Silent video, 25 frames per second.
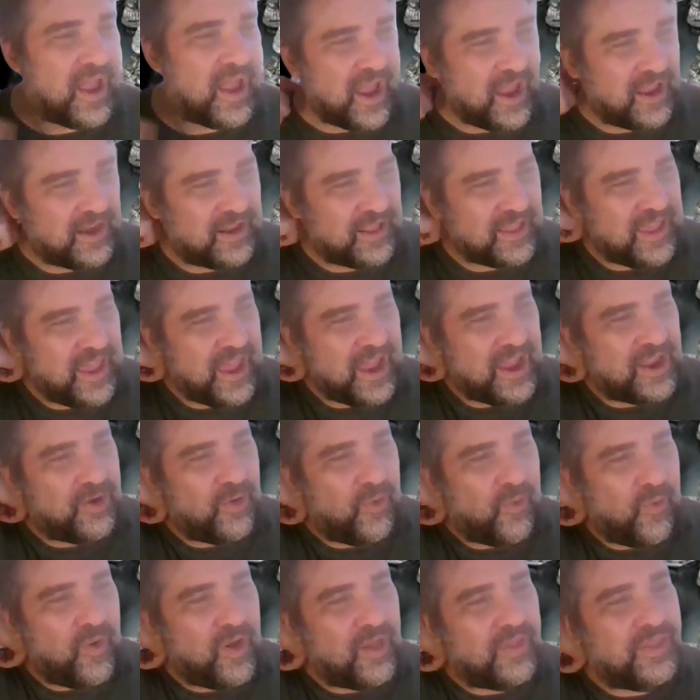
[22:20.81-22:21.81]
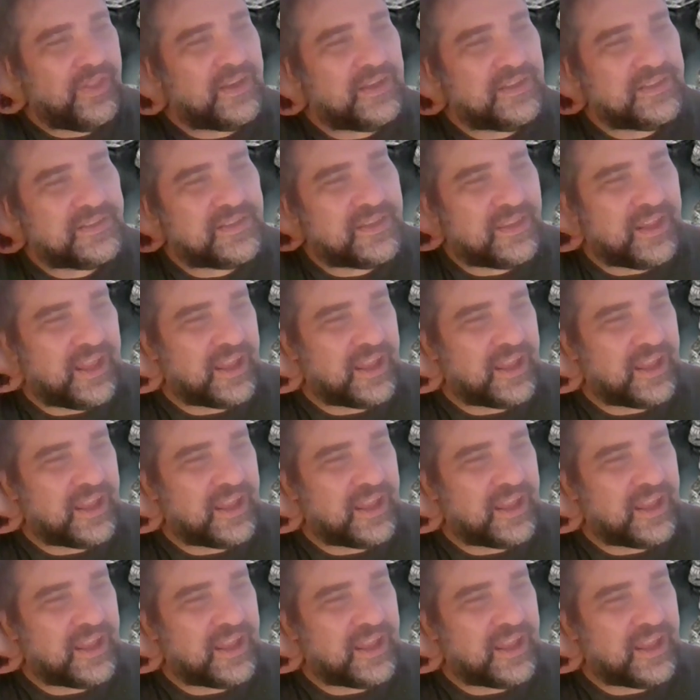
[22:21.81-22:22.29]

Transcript: And again, all these